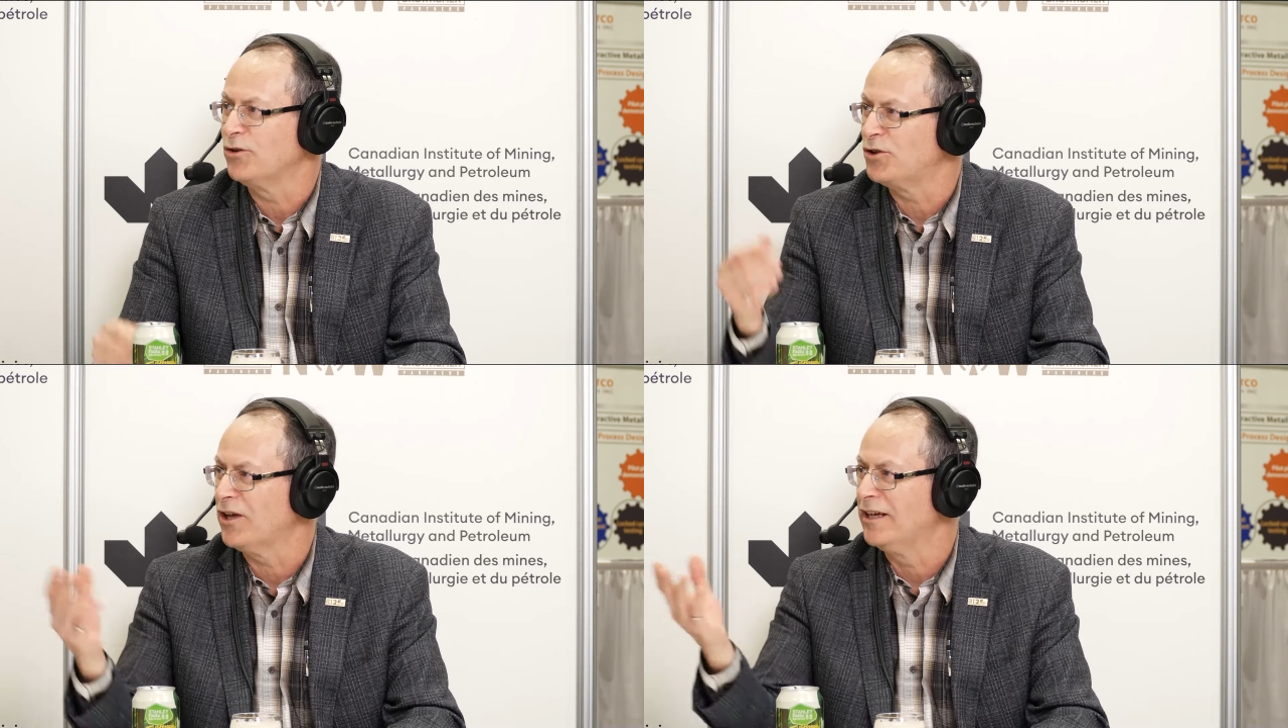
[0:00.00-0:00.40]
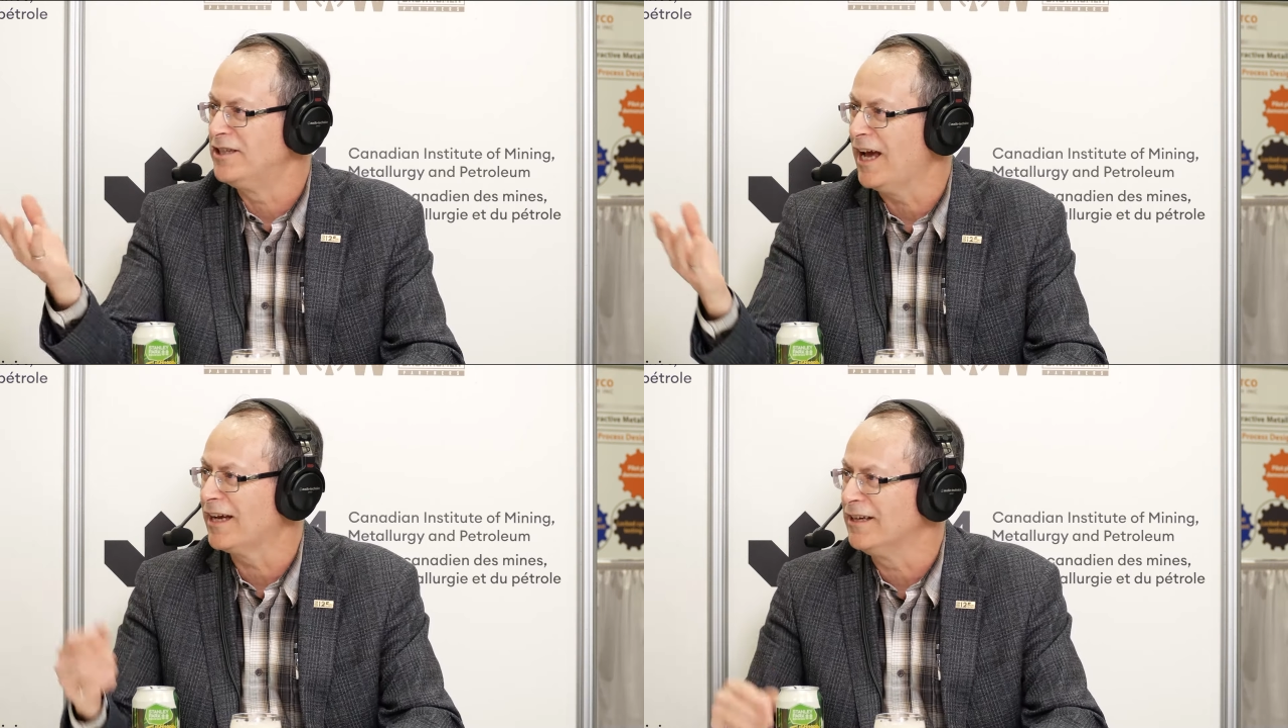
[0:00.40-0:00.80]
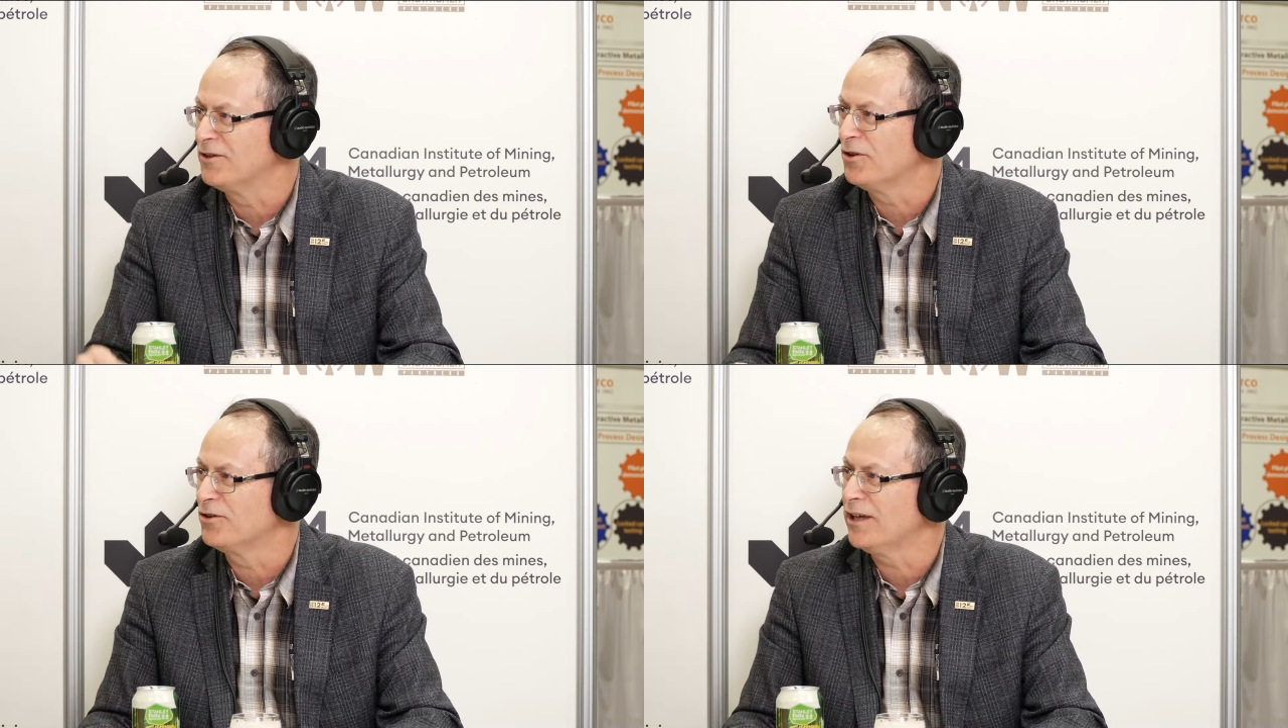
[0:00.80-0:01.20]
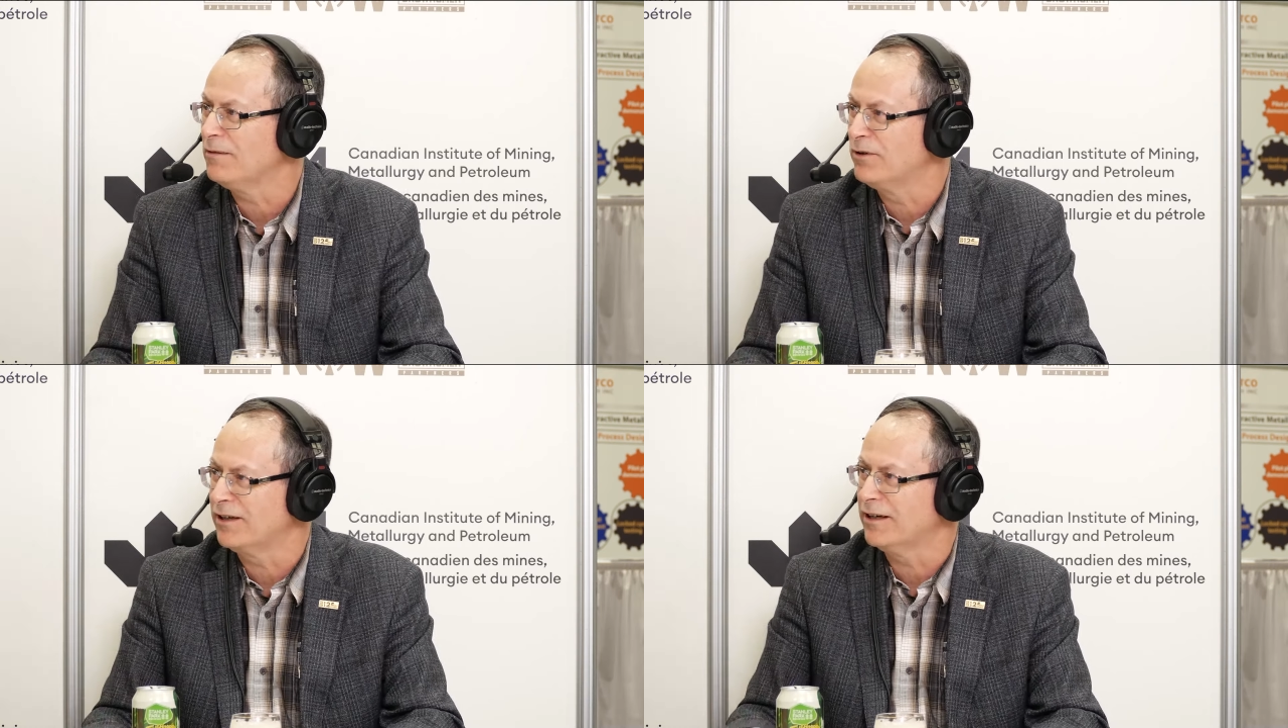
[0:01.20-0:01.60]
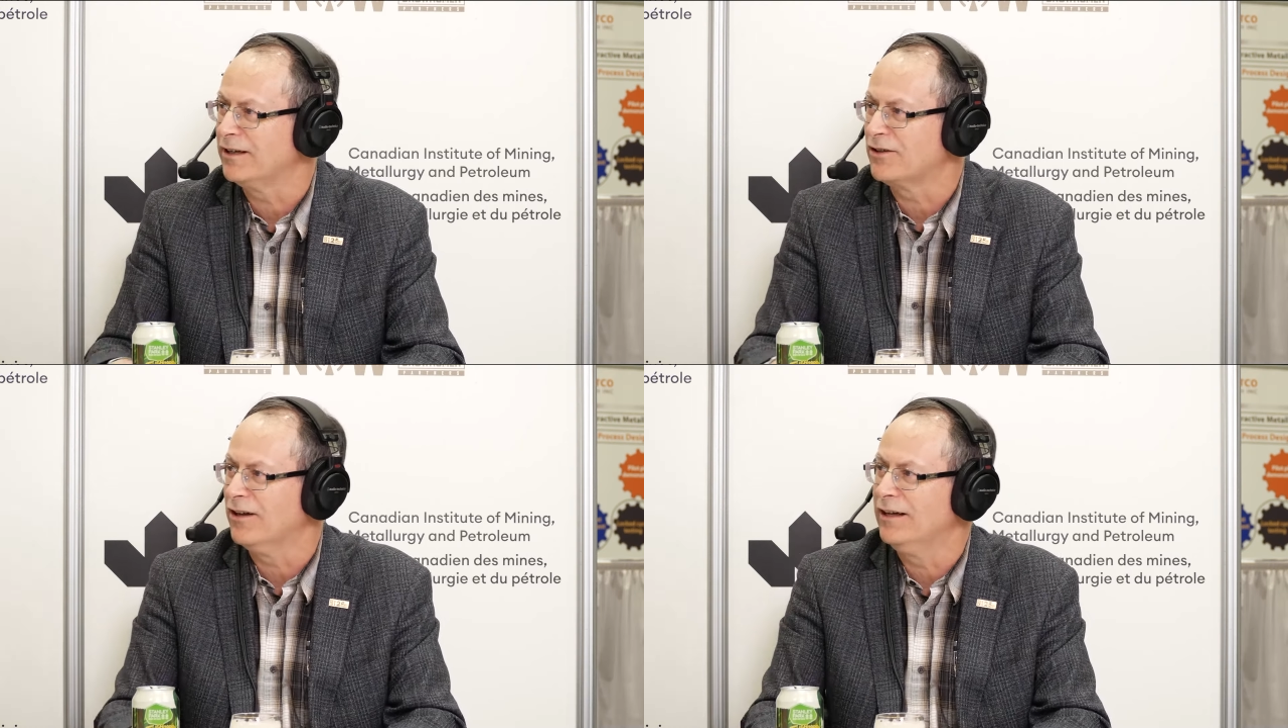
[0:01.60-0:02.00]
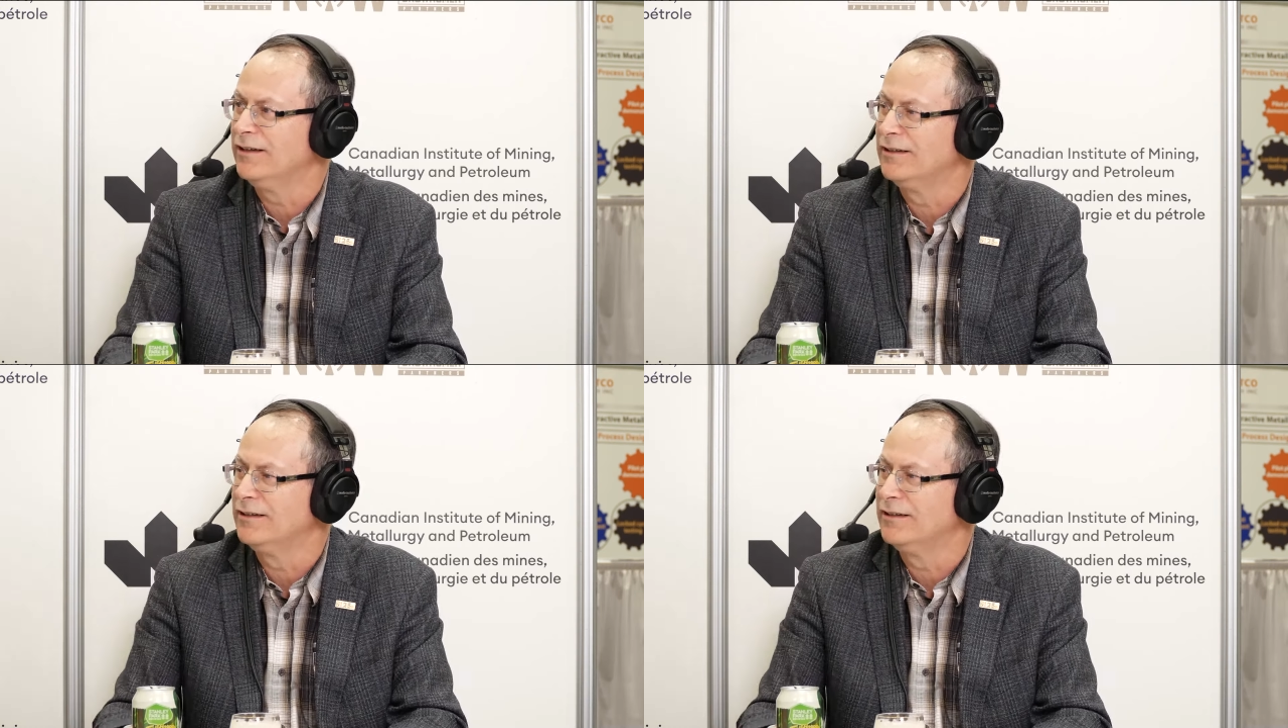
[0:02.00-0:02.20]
you're saying tagging's okay, but cutting's not?